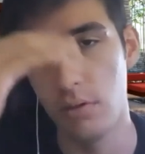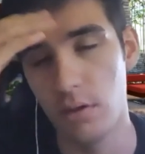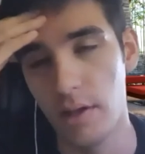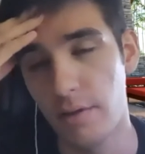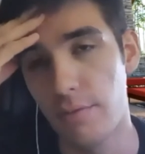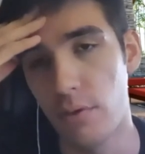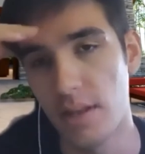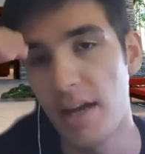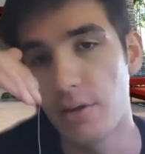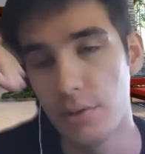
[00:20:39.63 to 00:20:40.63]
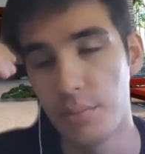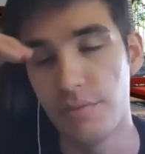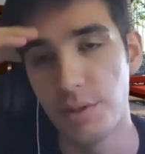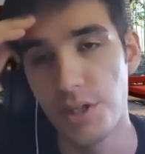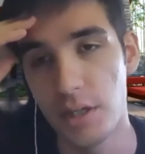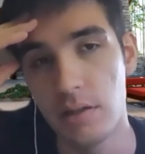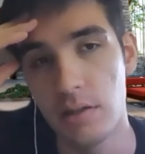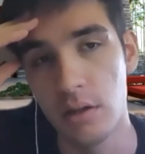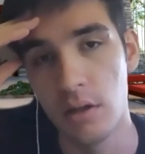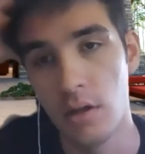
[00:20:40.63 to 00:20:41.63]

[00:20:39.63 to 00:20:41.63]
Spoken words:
like for that group of machines.